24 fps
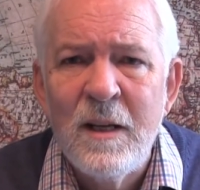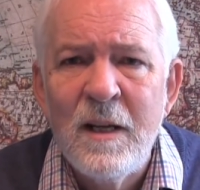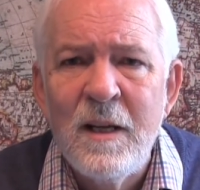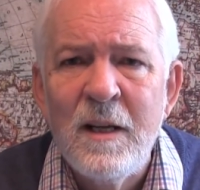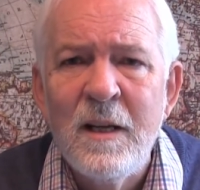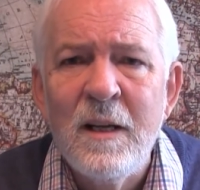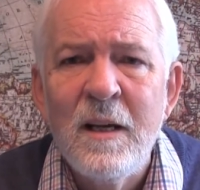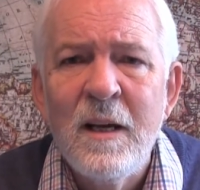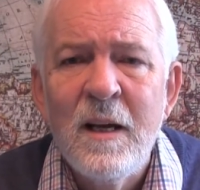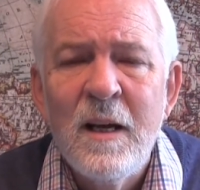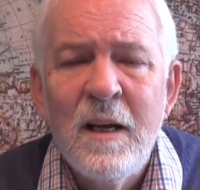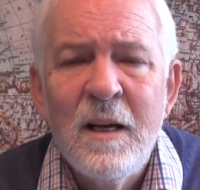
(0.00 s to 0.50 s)

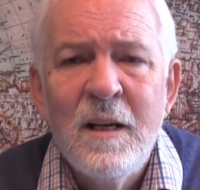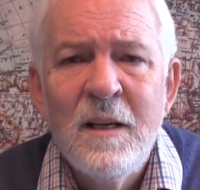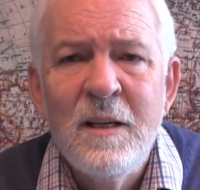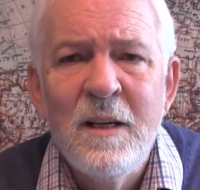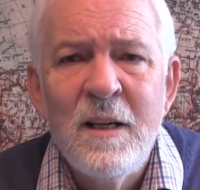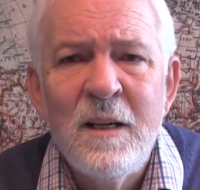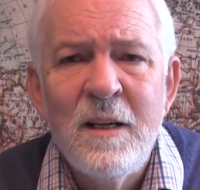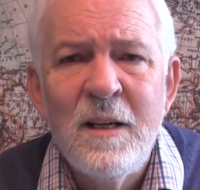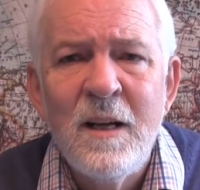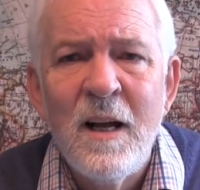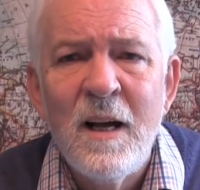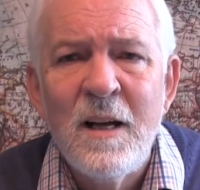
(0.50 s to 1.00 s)
he
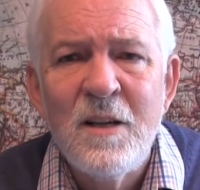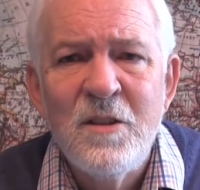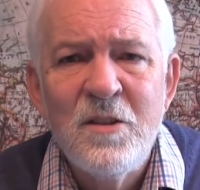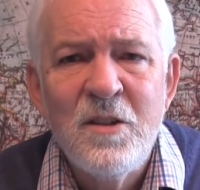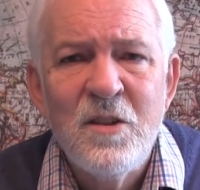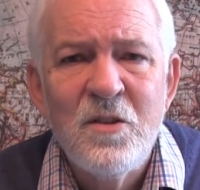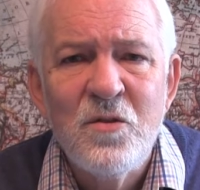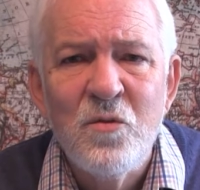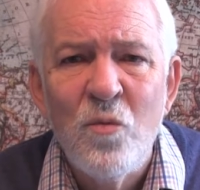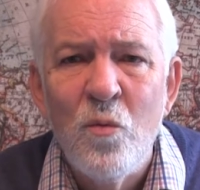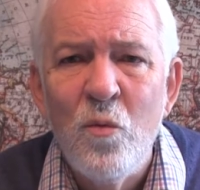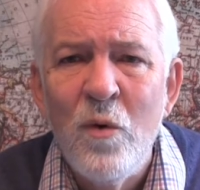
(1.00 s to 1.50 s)
did not
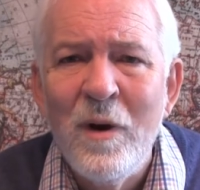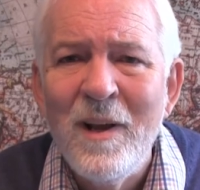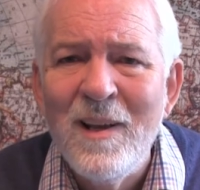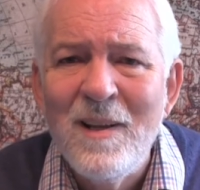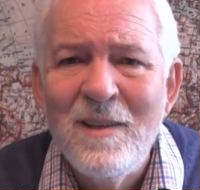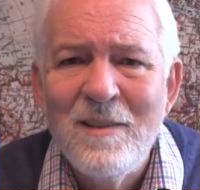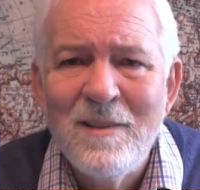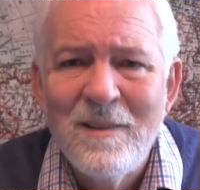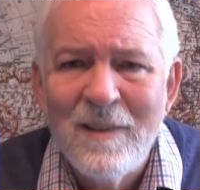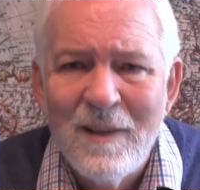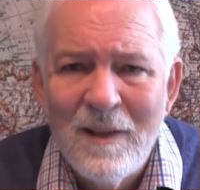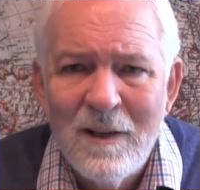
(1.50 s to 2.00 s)
just
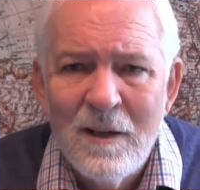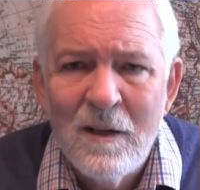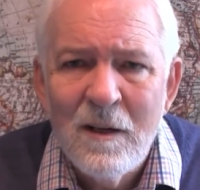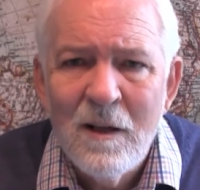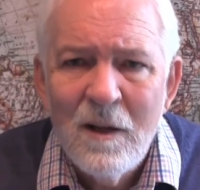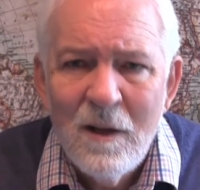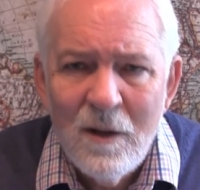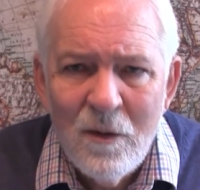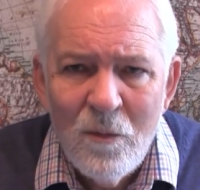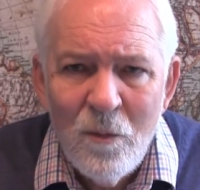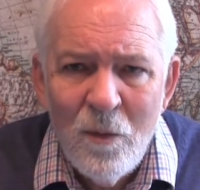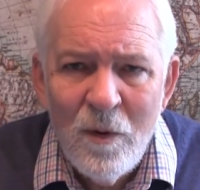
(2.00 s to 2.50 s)
reason
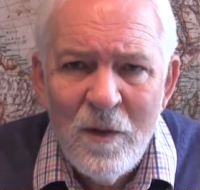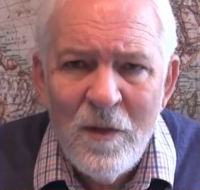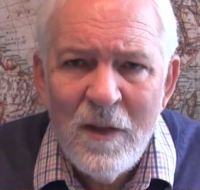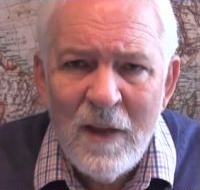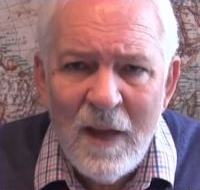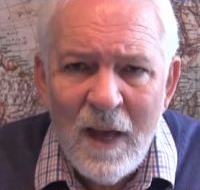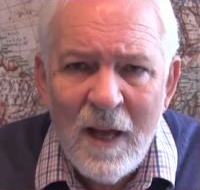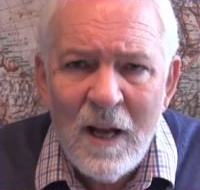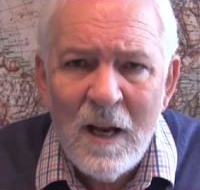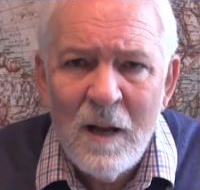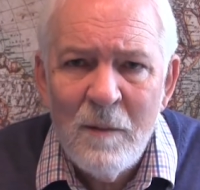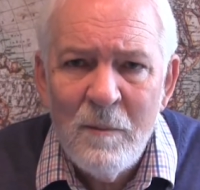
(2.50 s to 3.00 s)
with
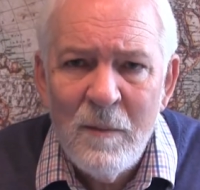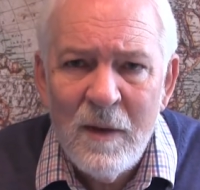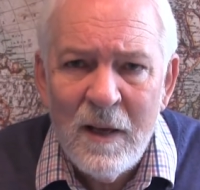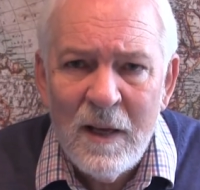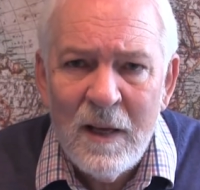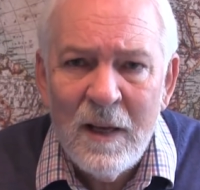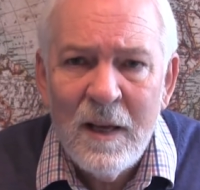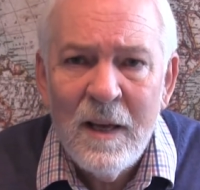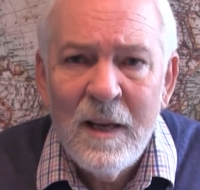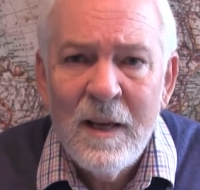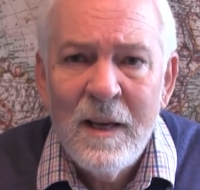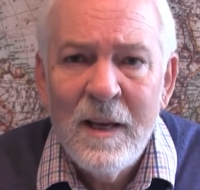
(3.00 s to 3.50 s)
the
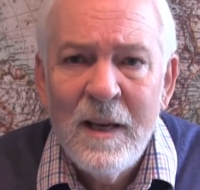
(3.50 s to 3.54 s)
enemy.